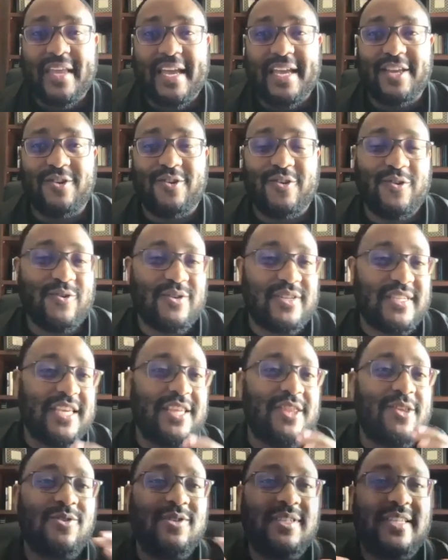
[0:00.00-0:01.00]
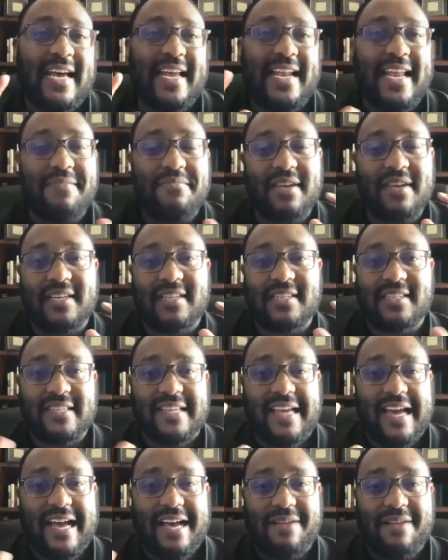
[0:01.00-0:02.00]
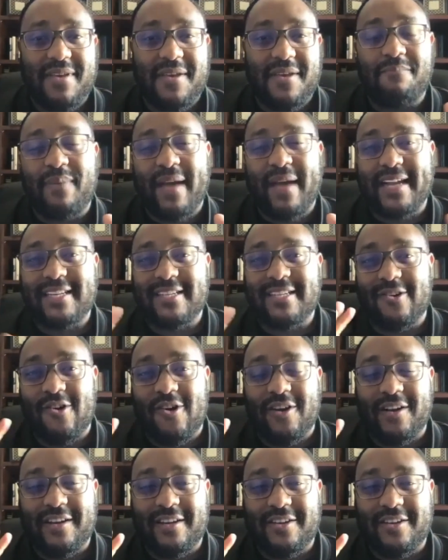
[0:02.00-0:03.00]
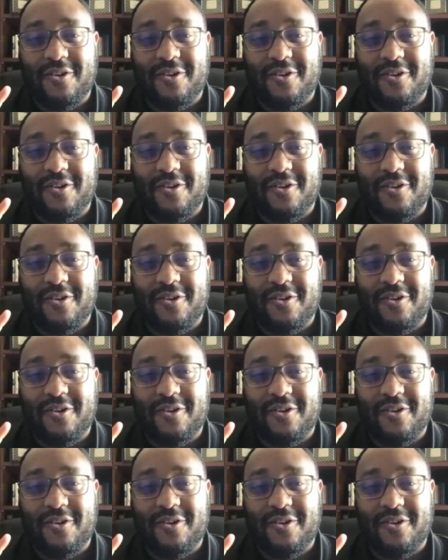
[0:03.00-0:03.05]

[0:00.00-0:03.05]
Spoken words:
Do you see those dynamics impacting on,